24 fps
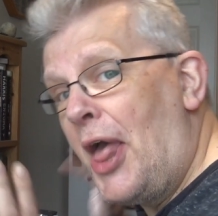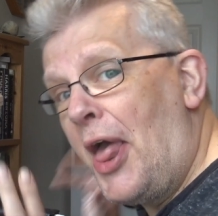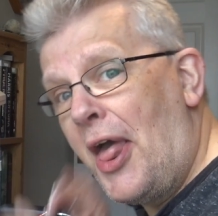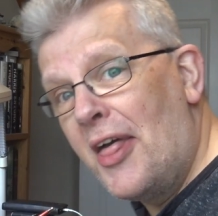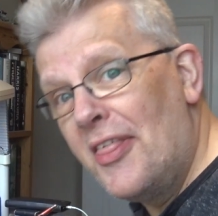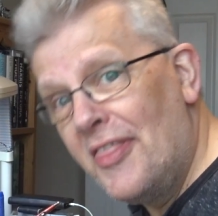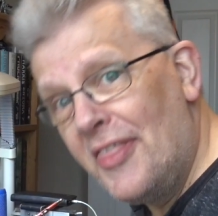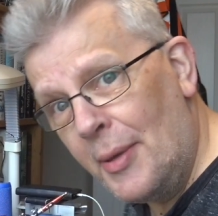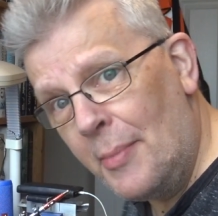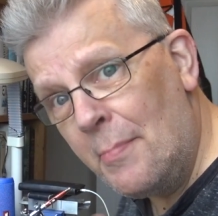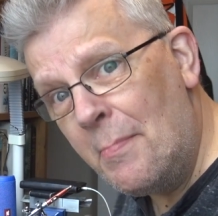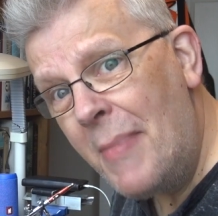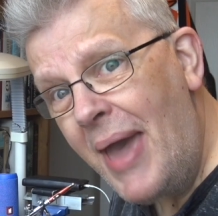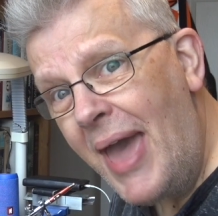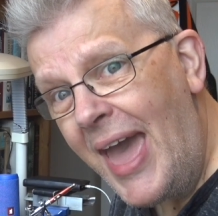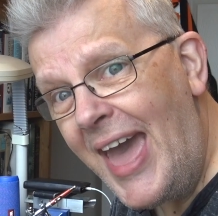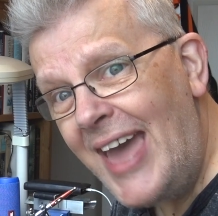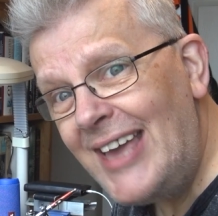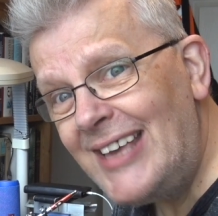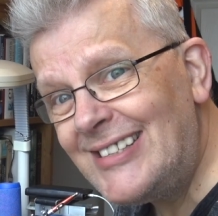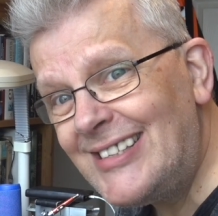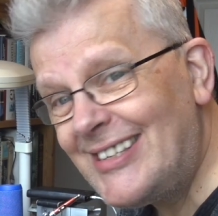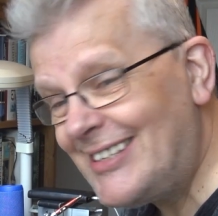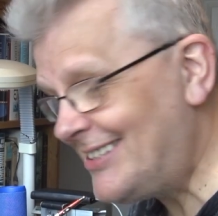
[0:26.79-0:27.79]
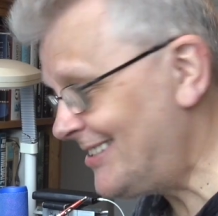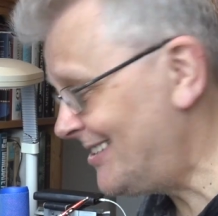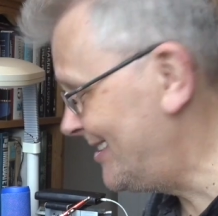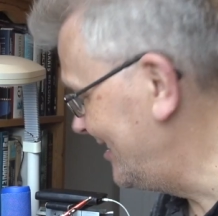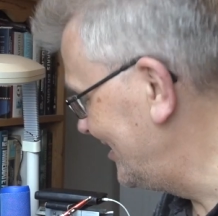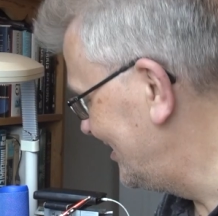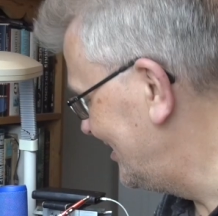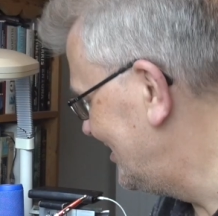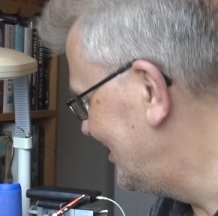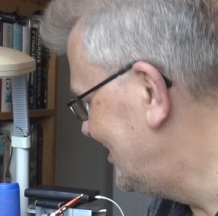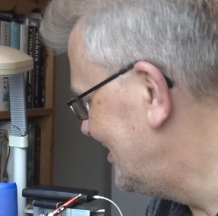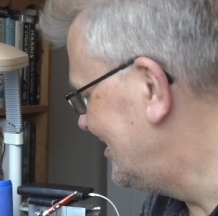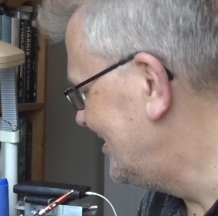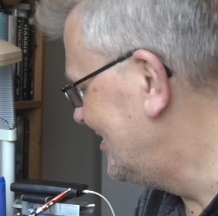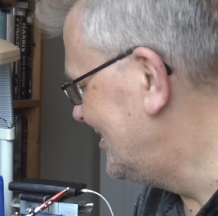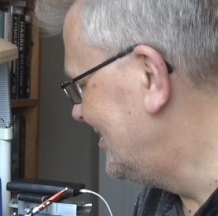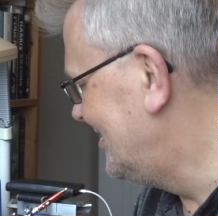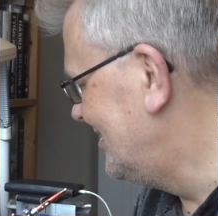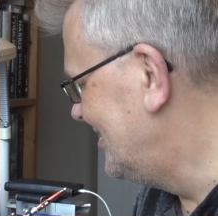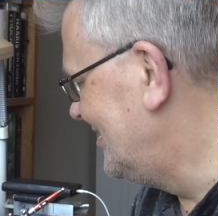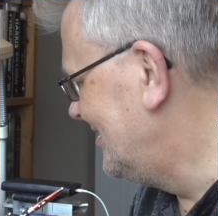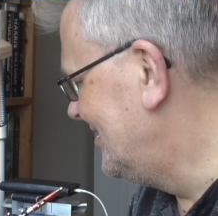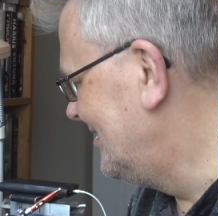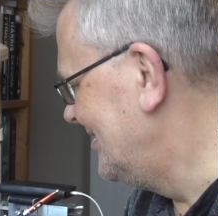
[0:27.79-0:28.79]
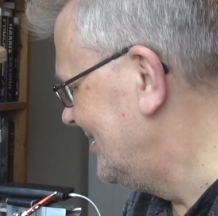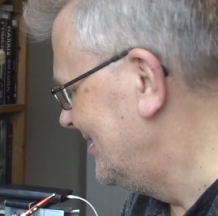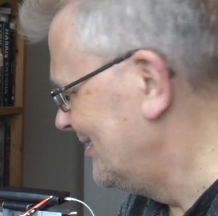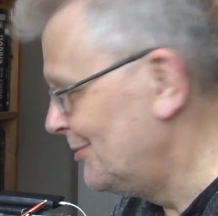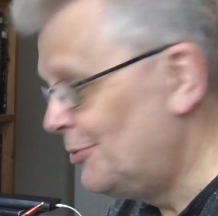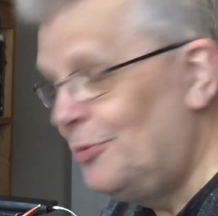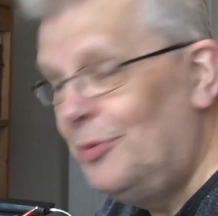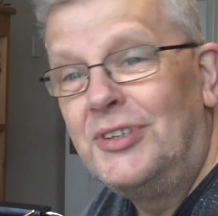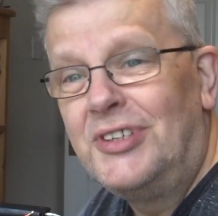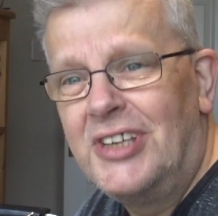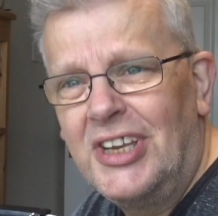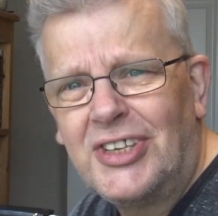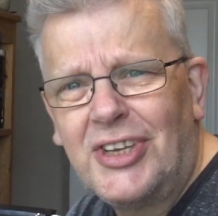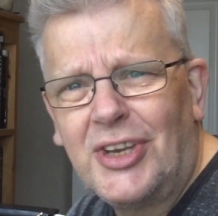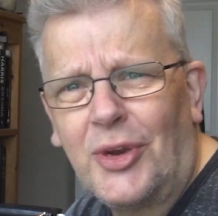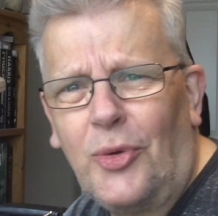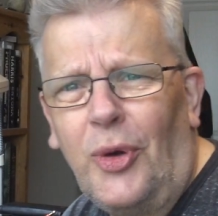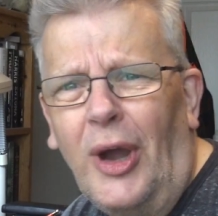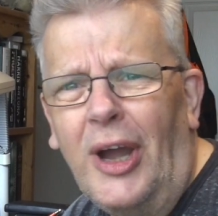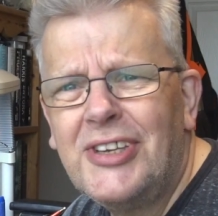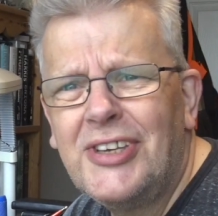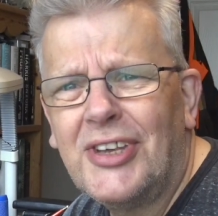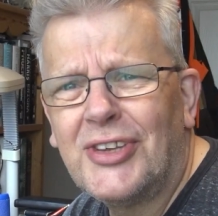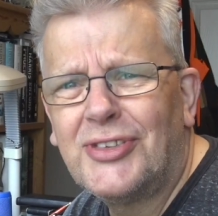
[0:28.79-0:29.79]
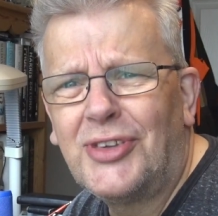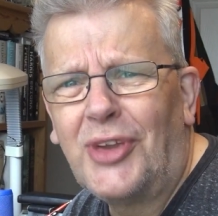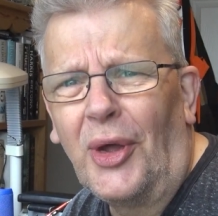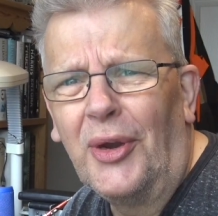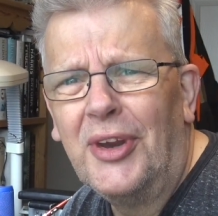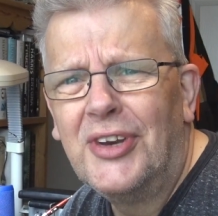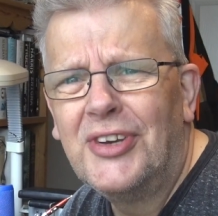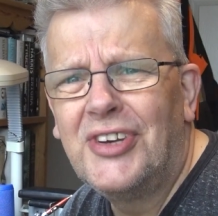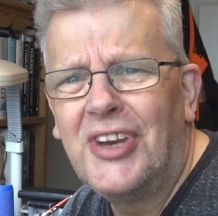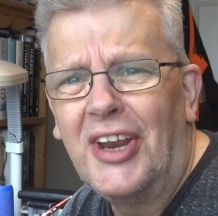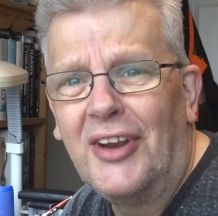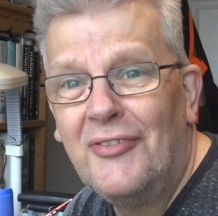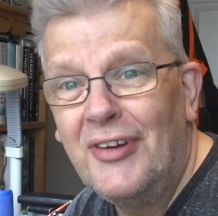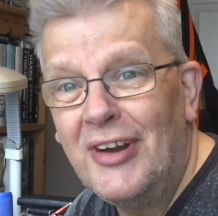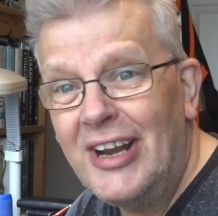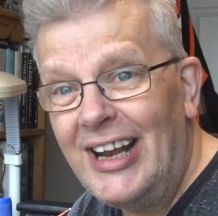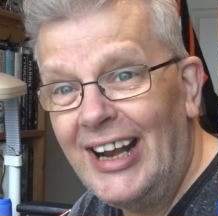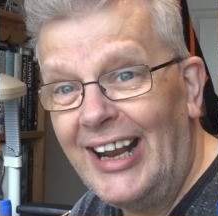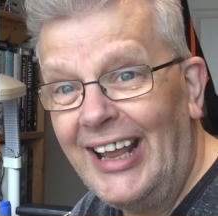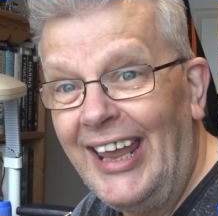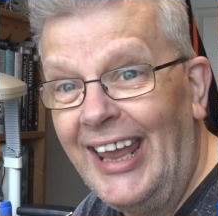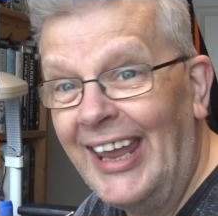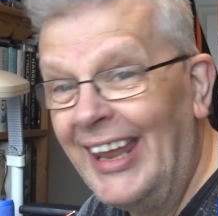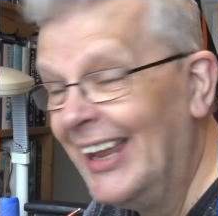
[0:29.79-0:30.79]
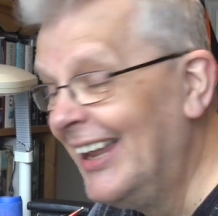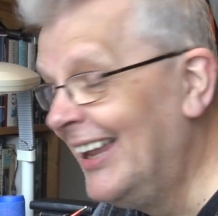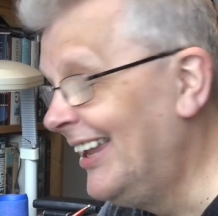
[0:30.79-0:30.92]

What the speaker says: the mess, which is quite astonishing, really.